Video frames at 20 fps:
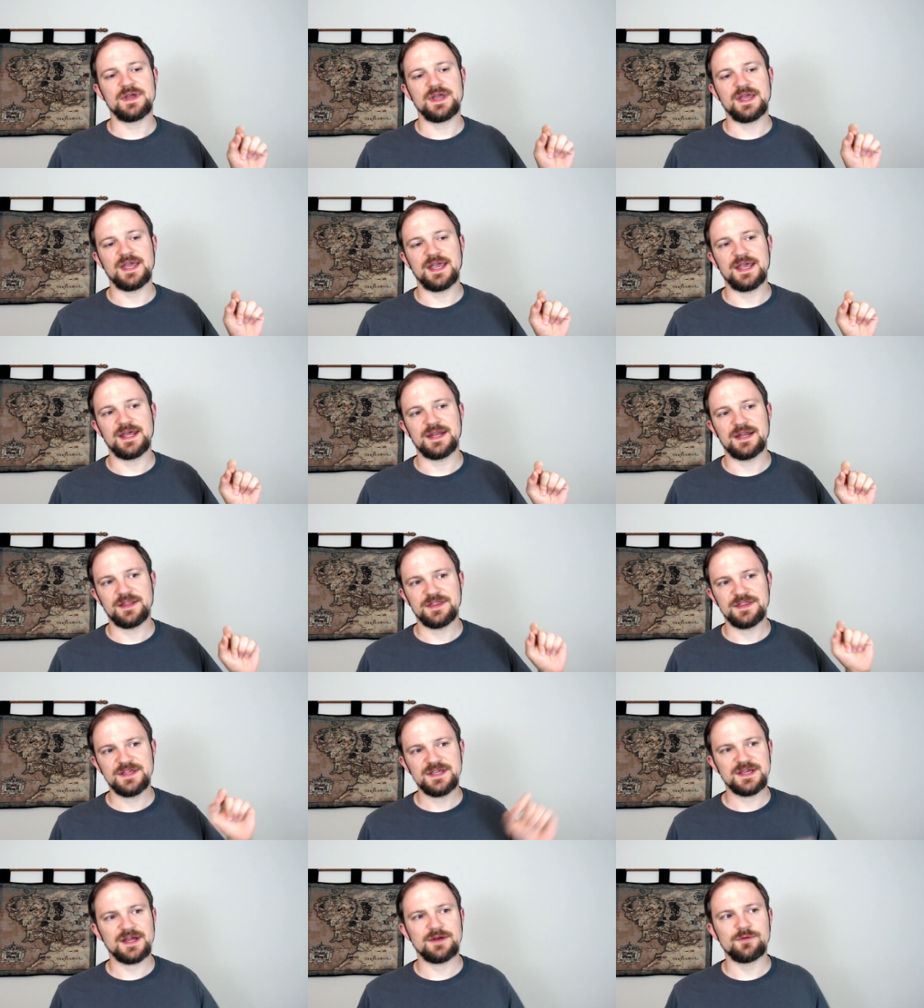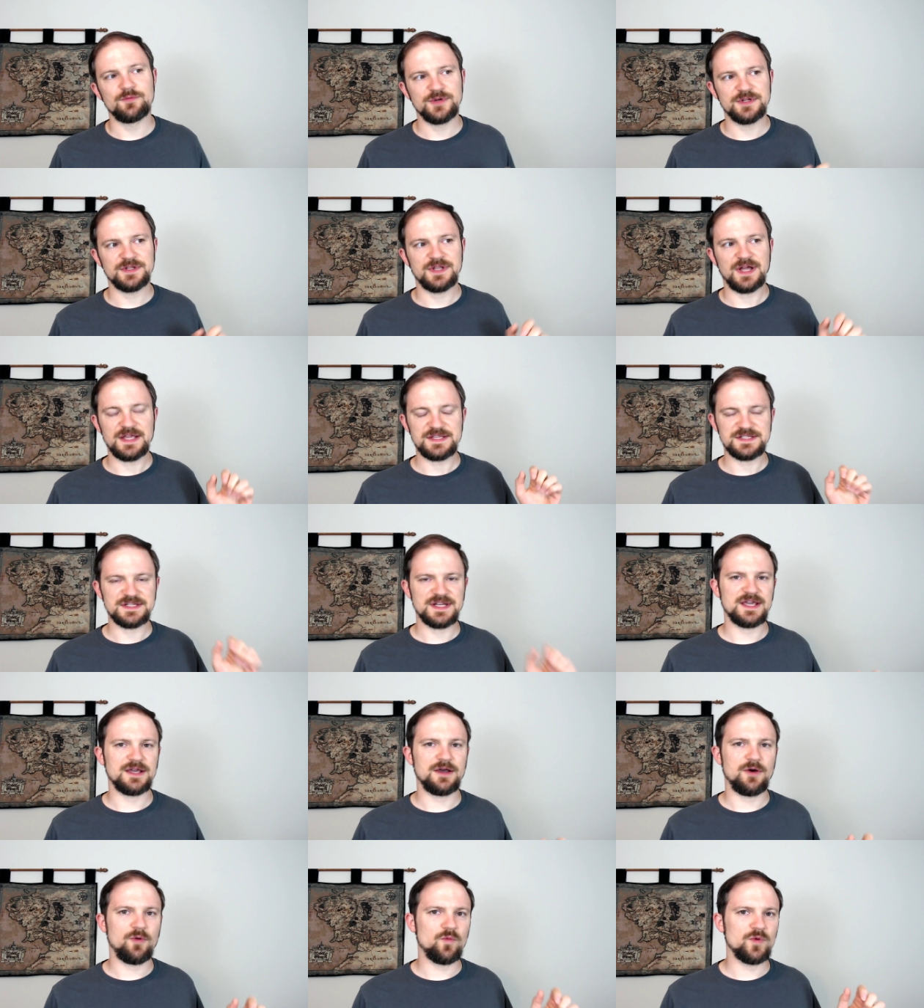And I think I realize
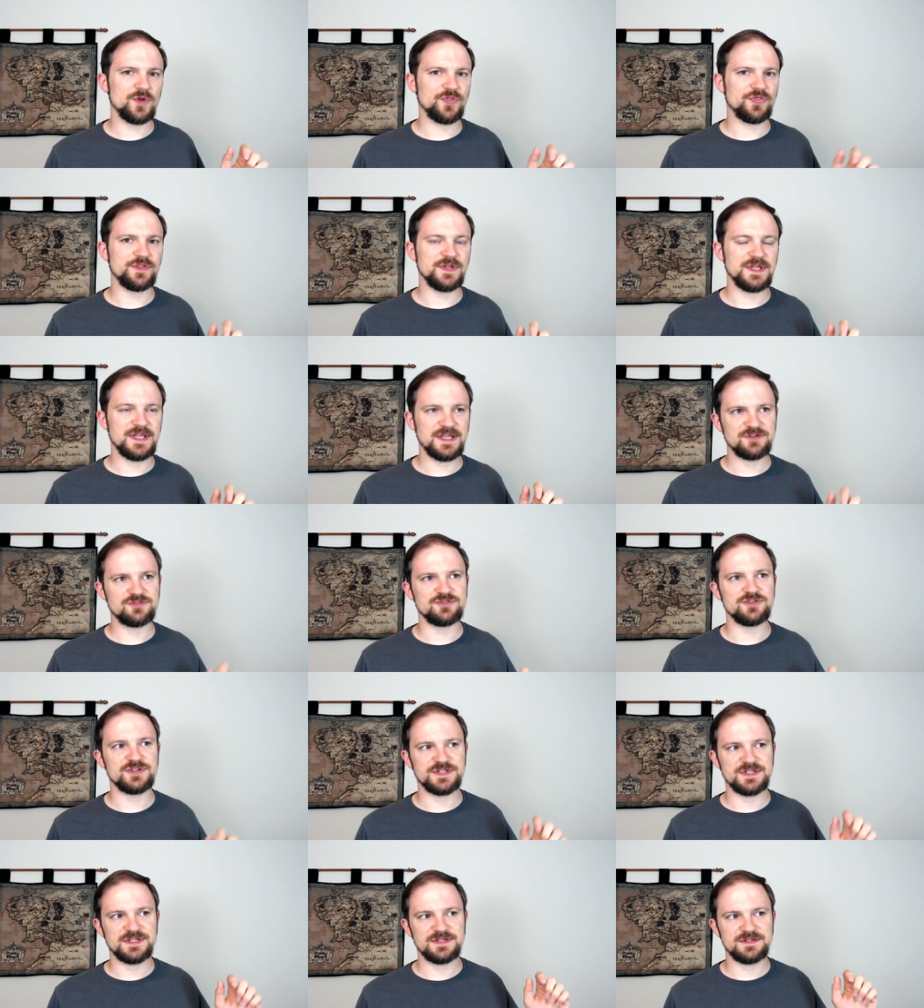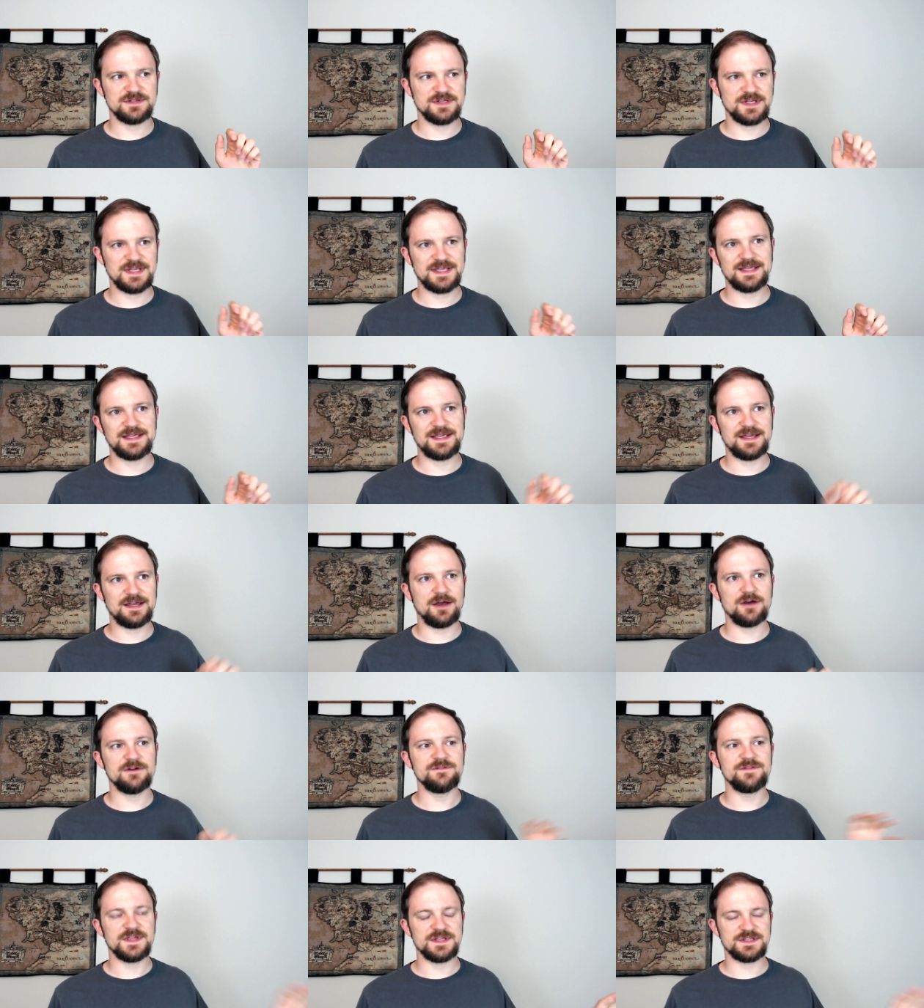now what the interest
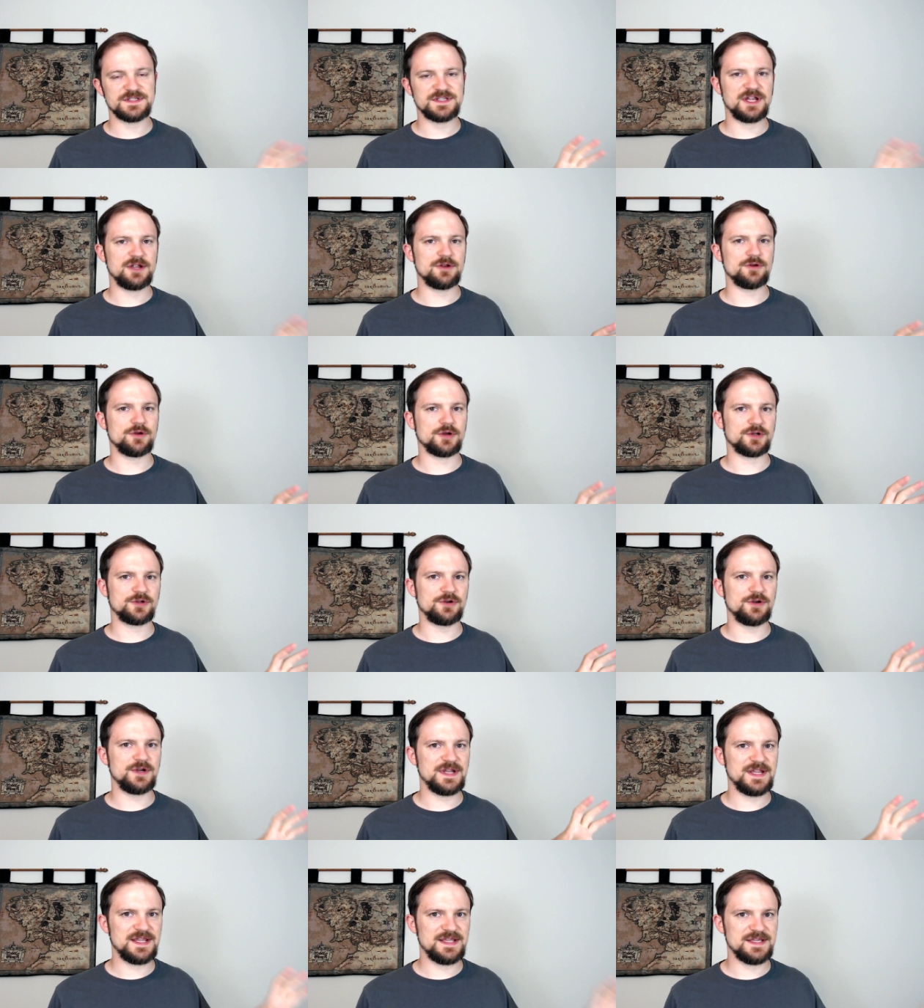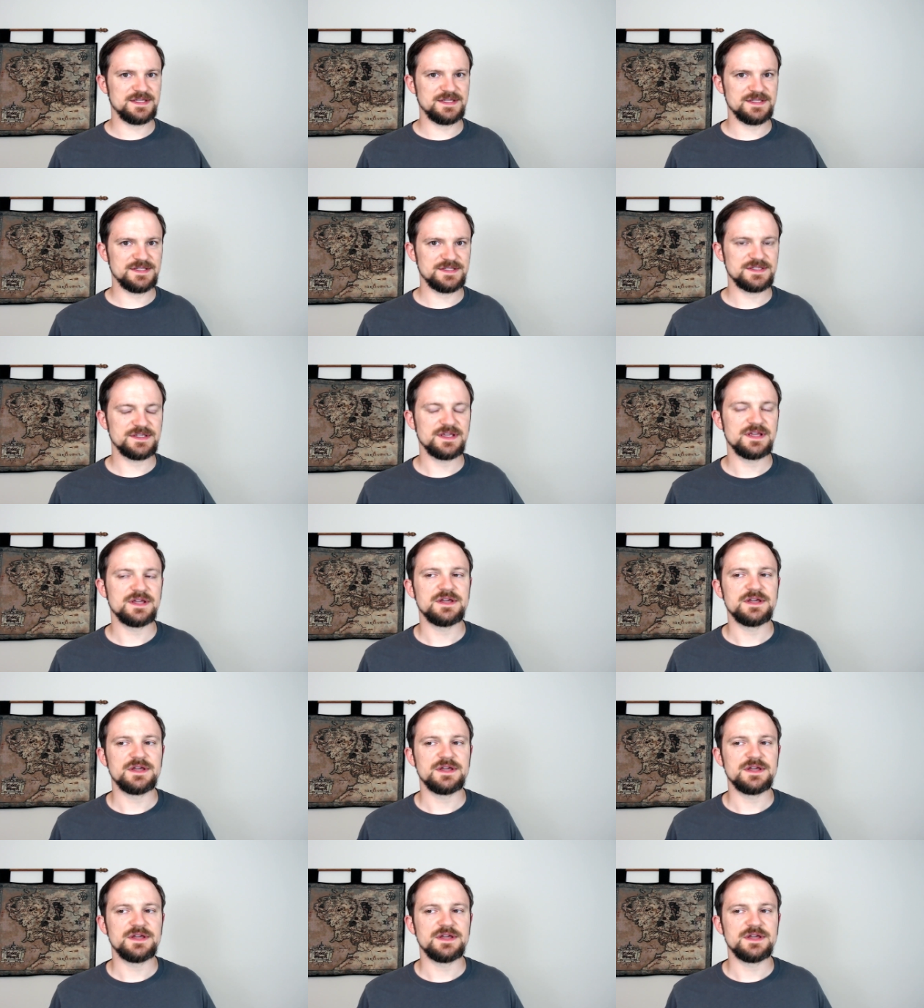of his character is.